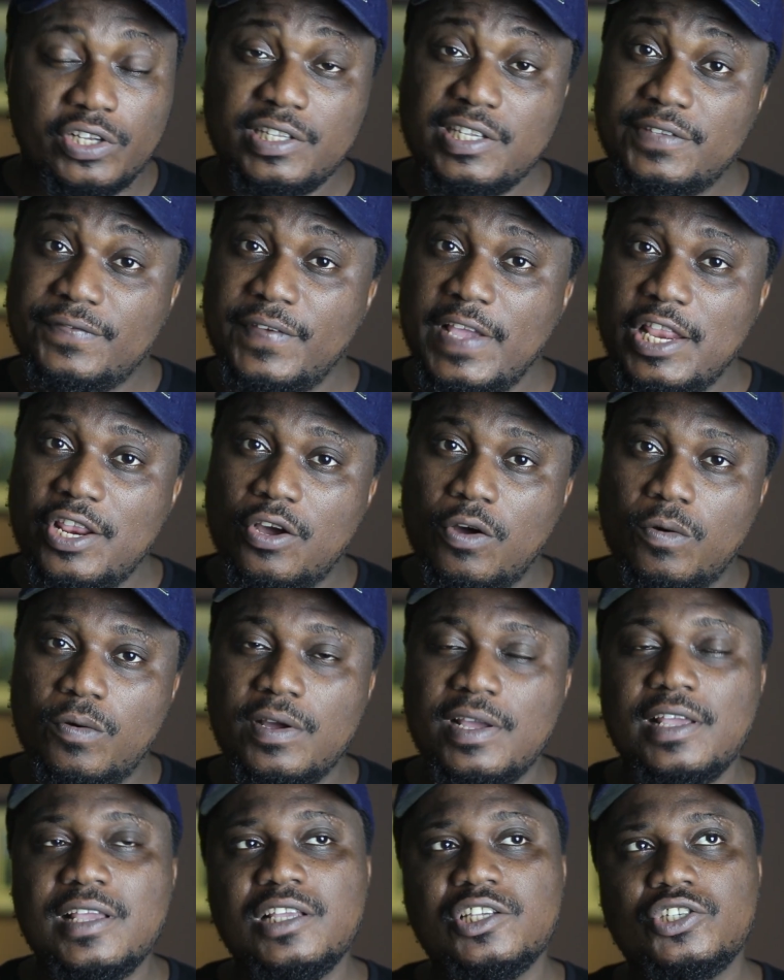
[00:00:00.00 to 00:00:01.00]
This
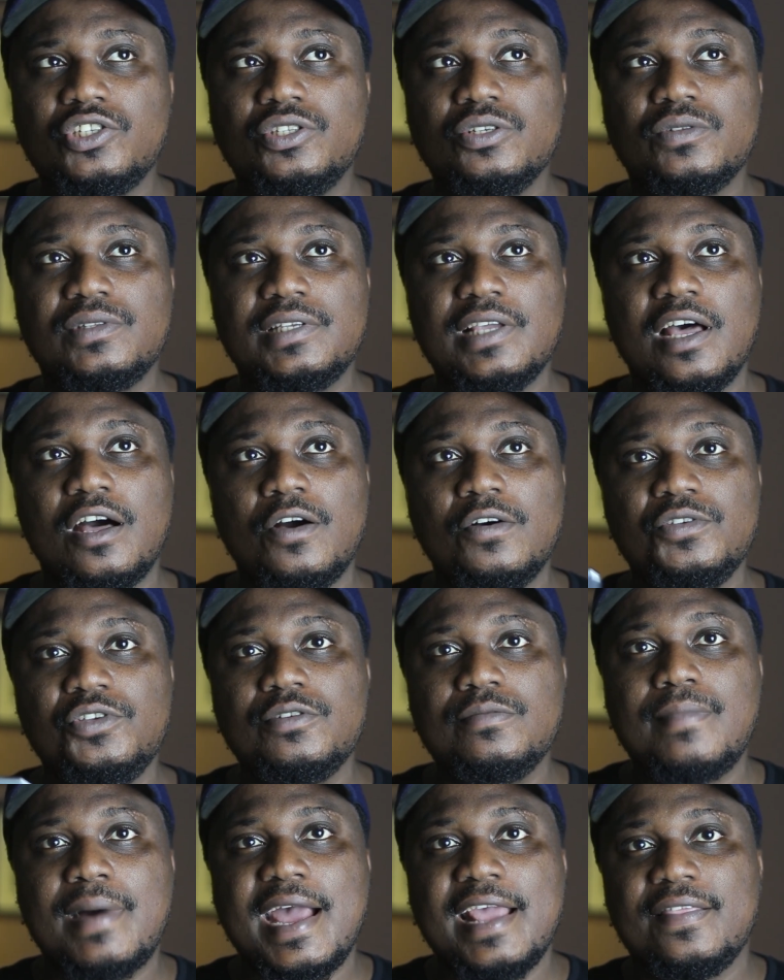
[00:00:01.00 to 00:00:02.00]
video is to tell you
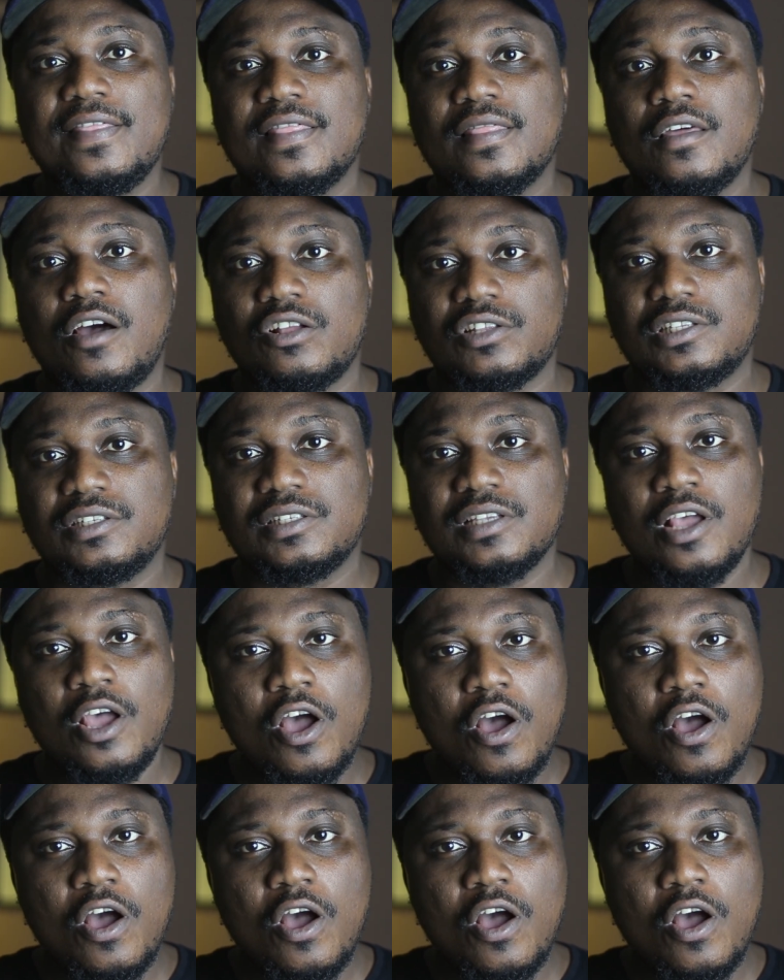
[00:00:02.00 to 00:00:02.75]
my thoughts